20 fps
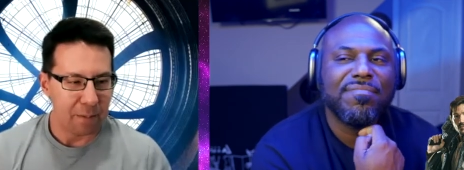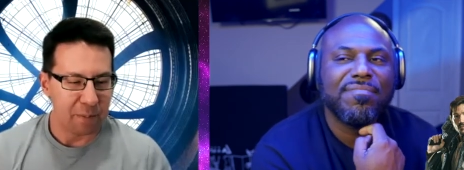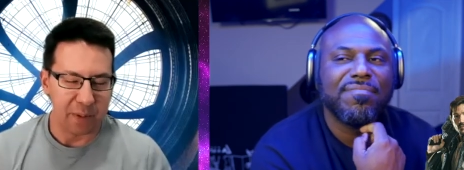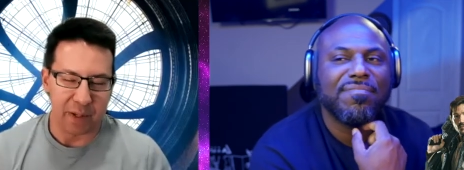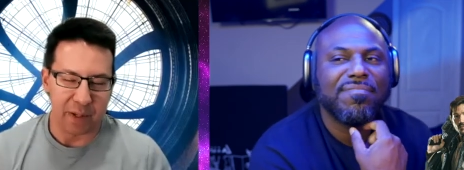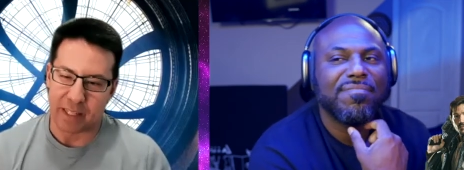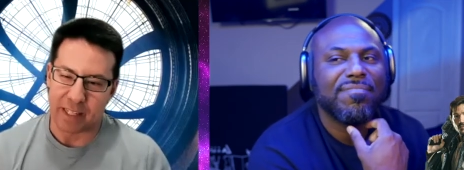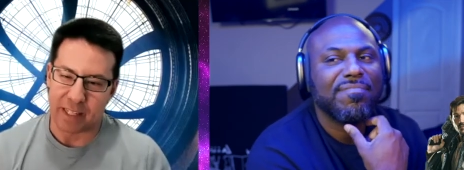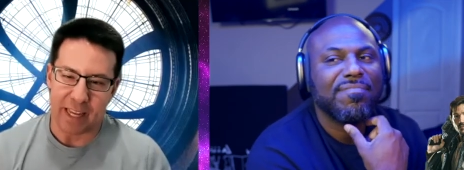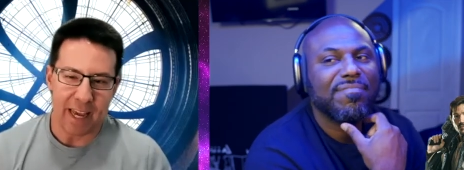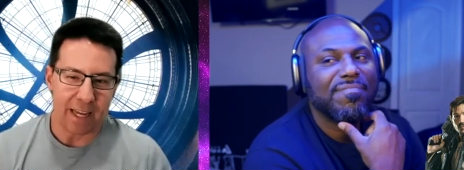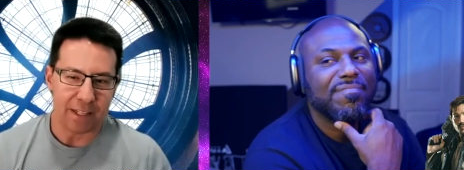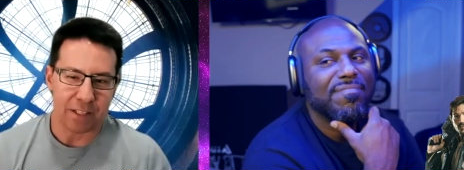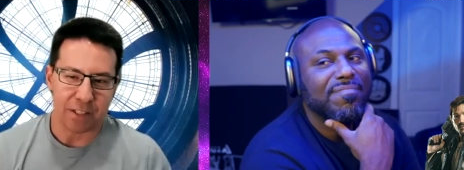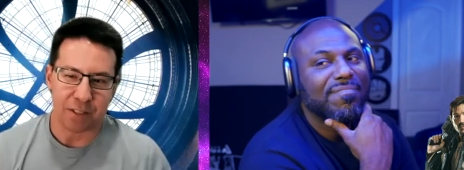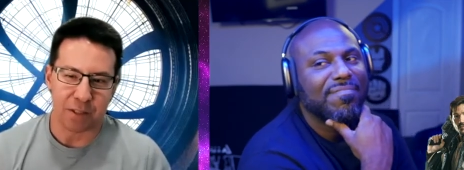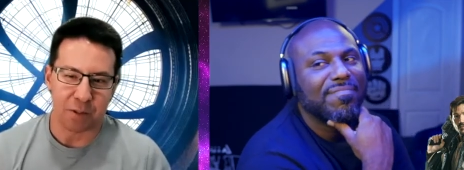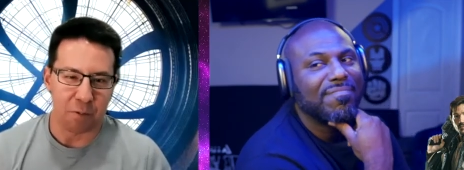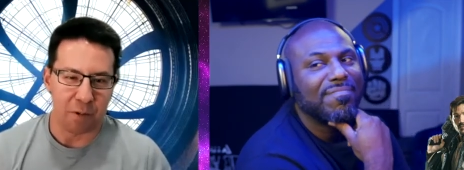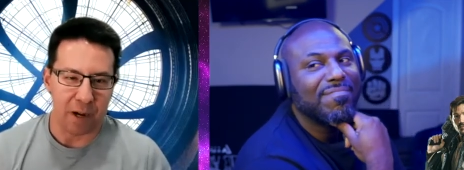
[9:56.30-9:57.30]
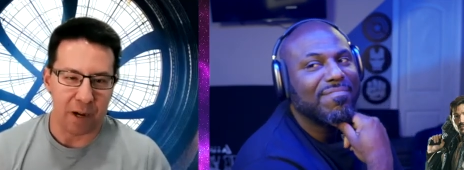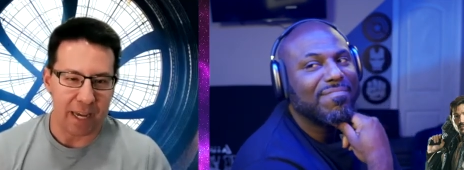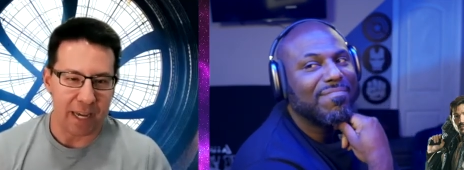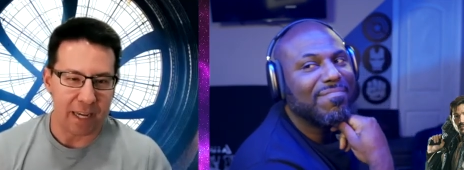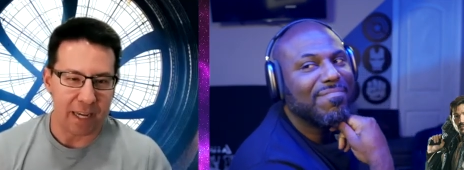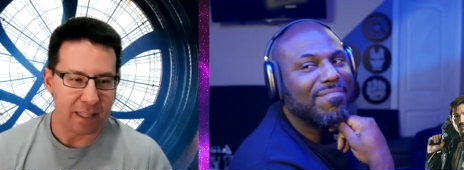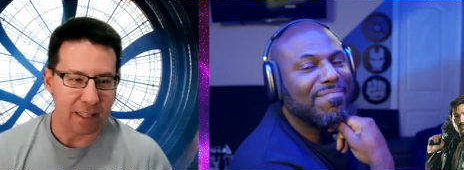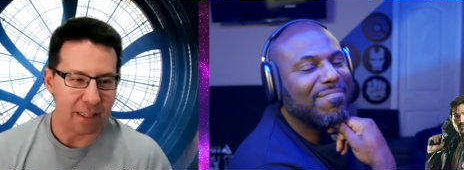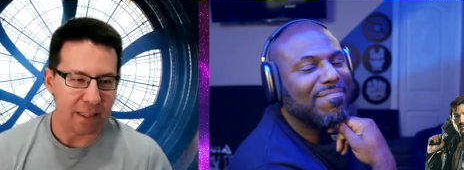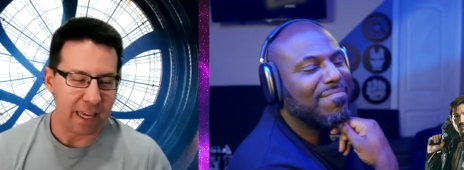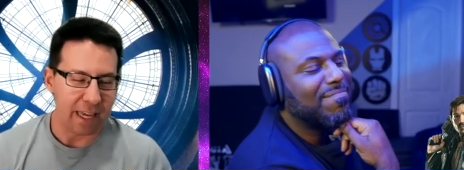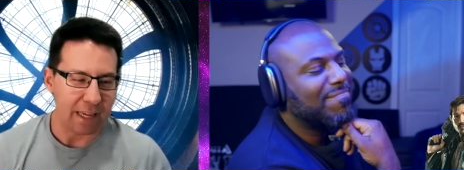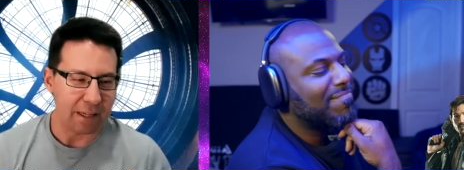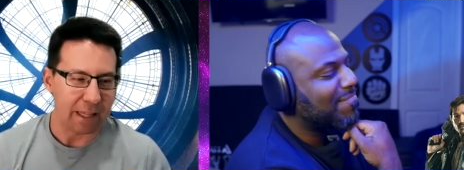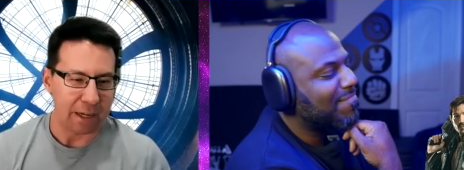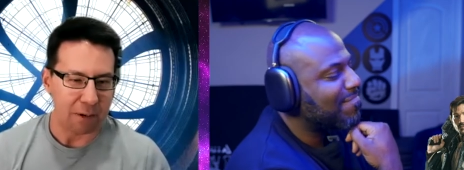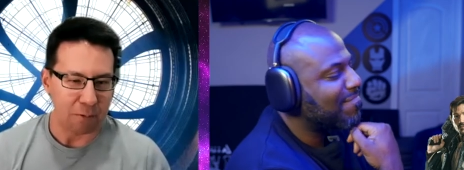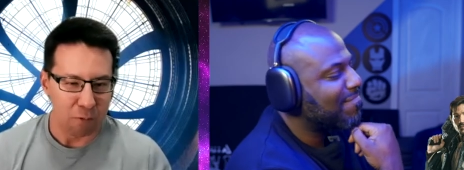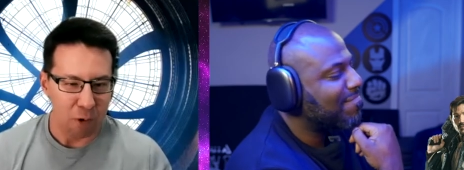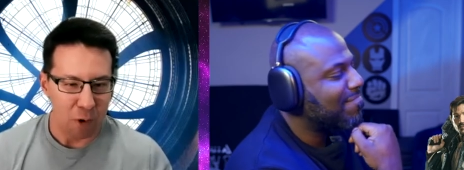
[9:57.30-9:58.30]
Speaker 1: but yeah, just the way they
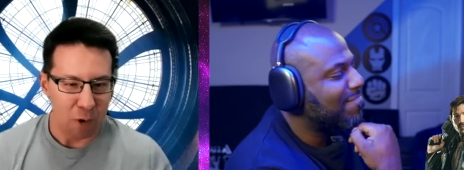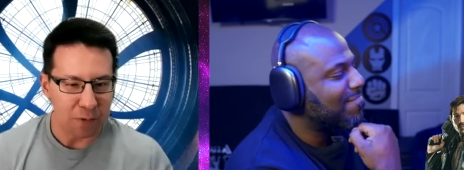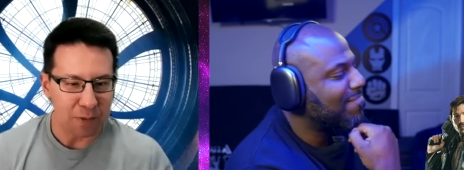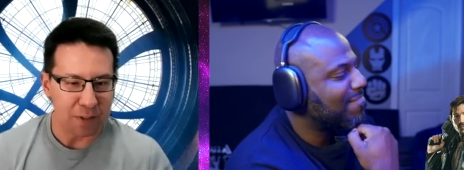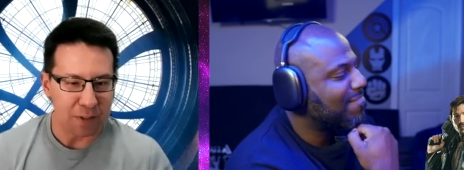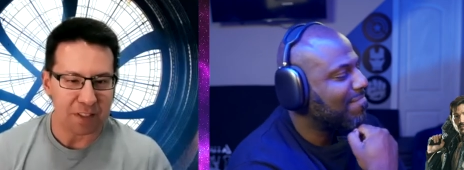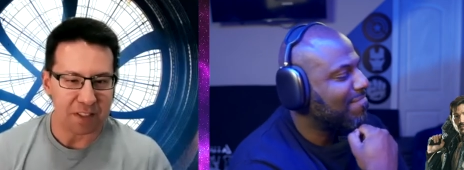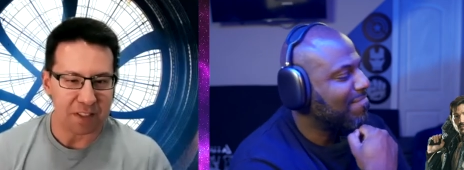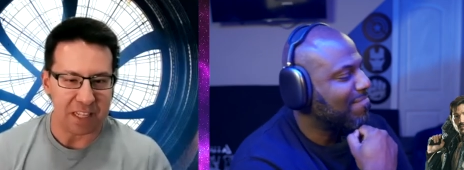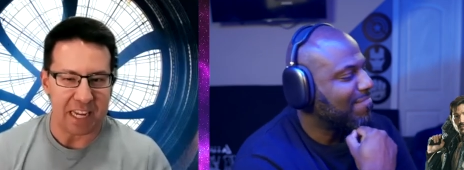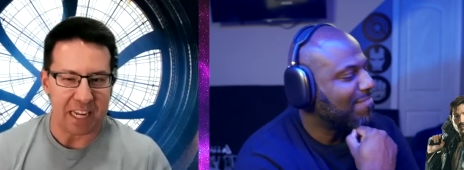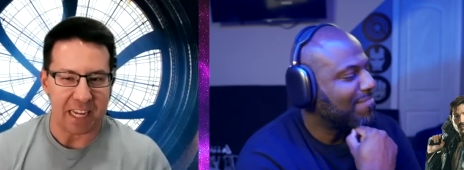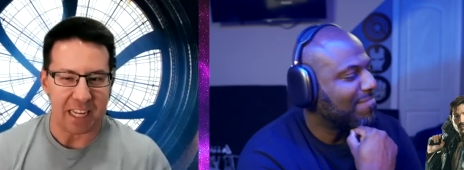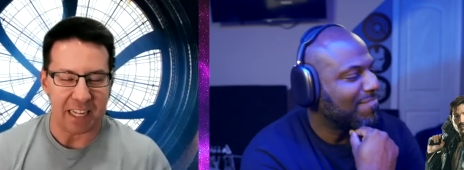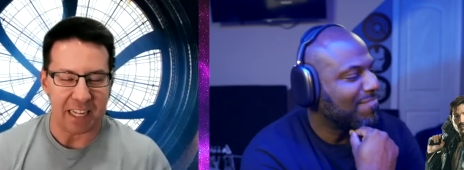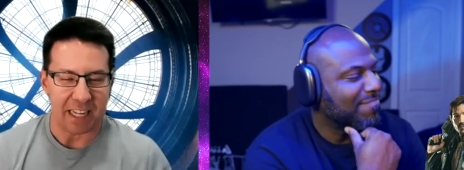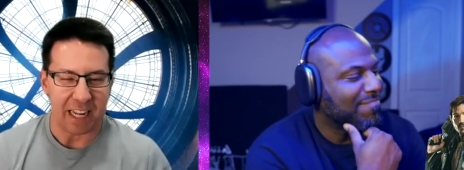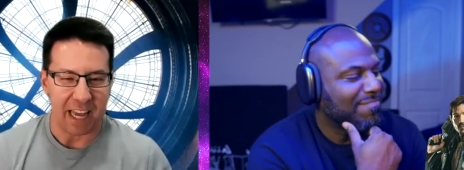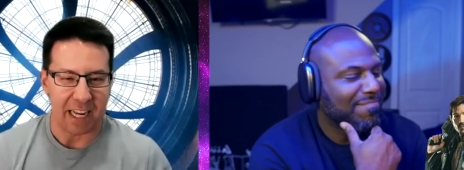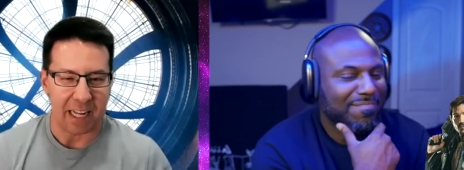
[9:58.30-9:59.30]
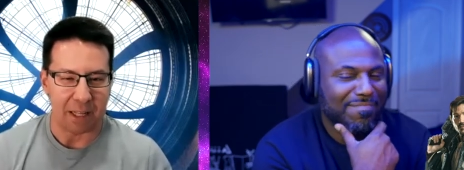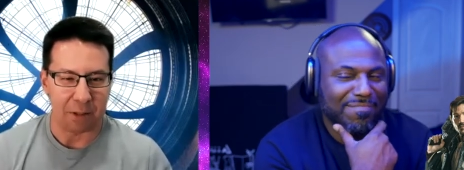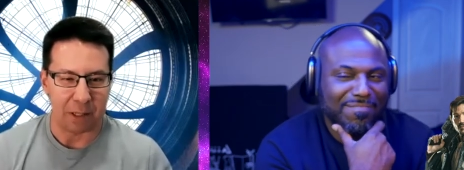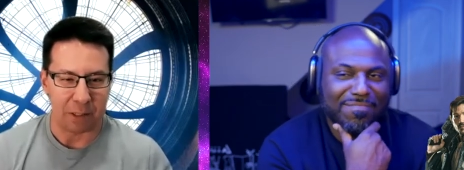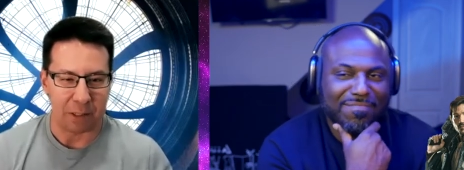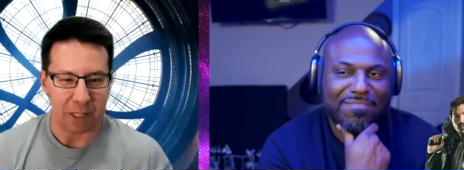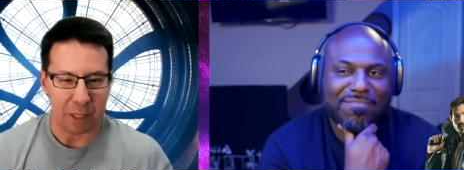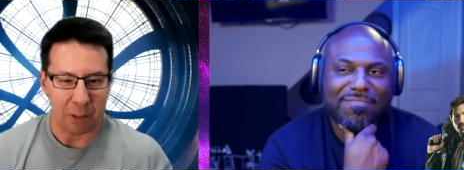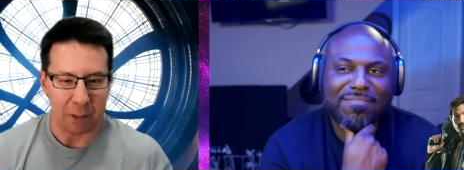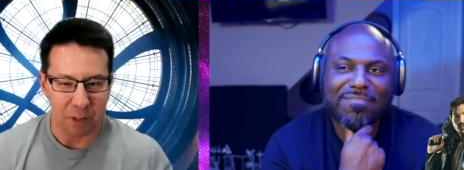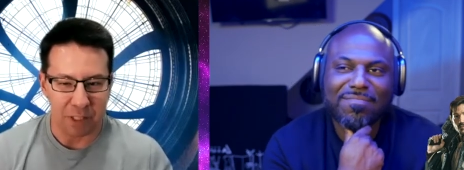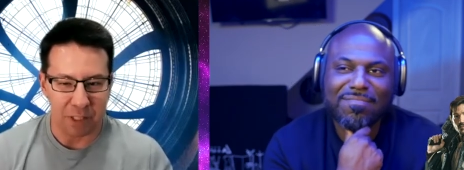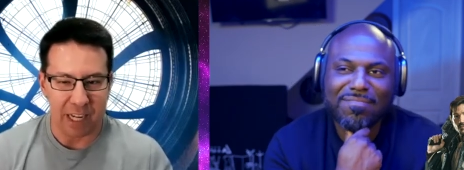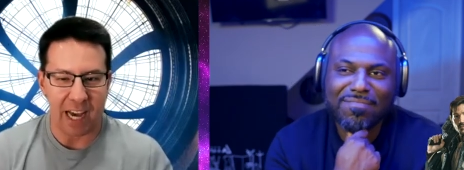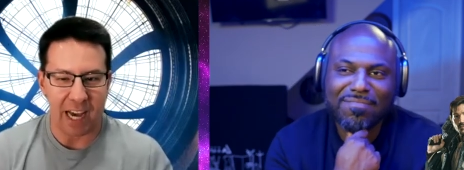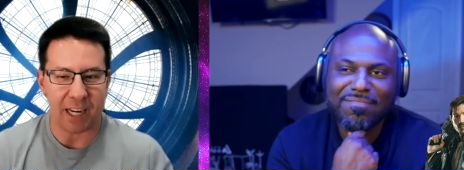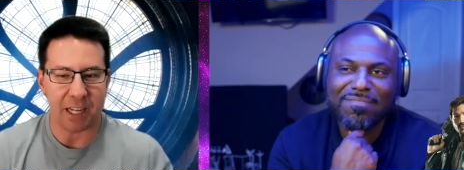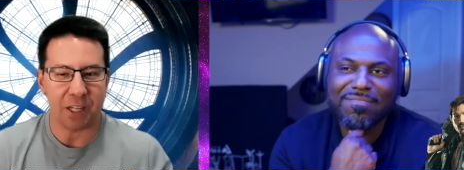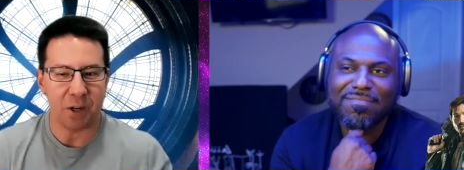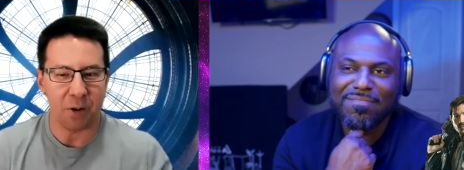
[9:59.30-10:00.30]
like wrote the scene and it was it was
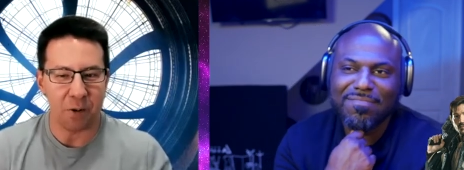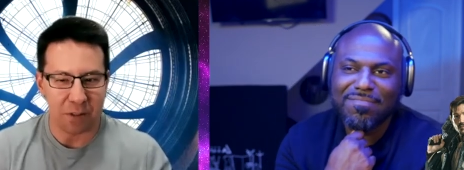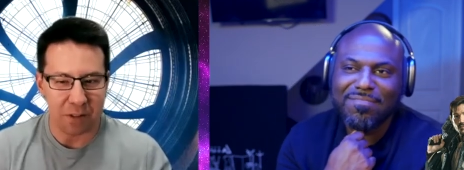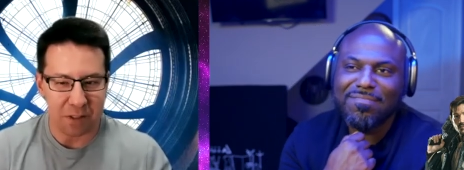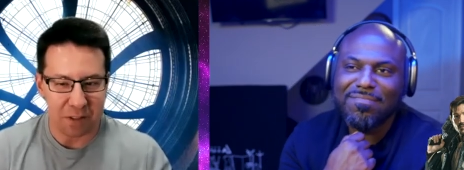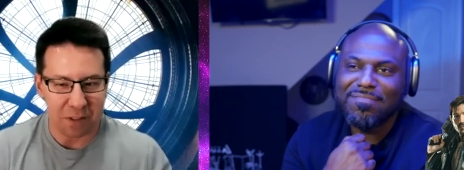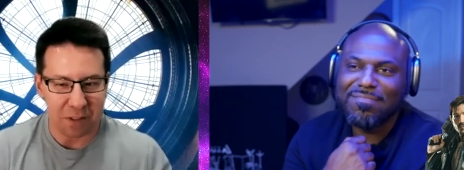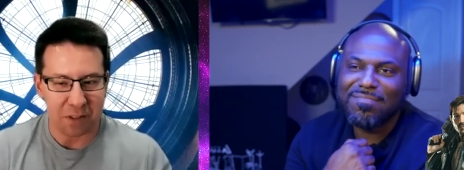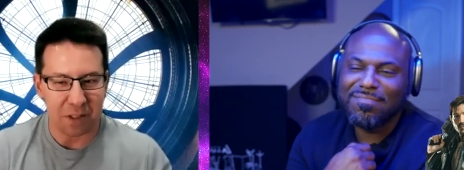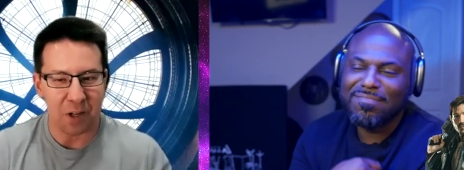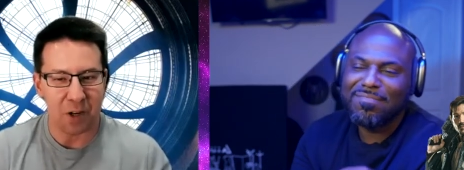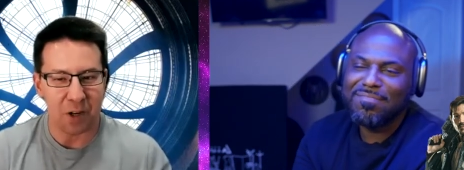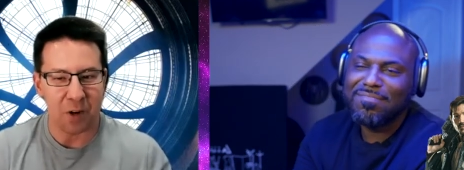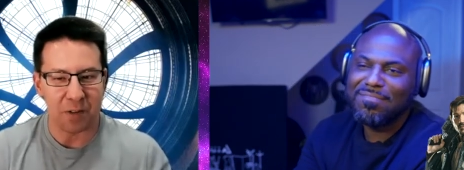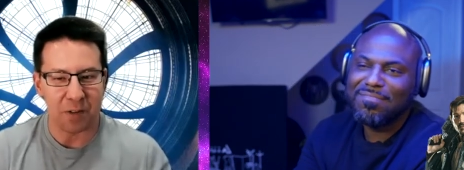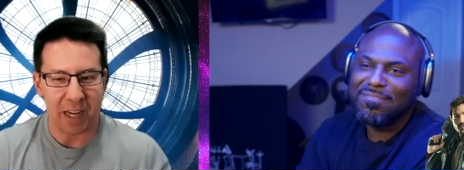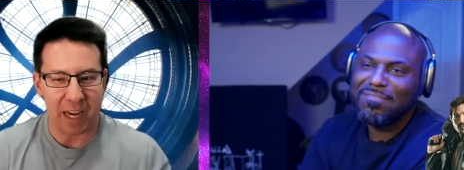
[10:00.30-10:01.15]
kind of going slow,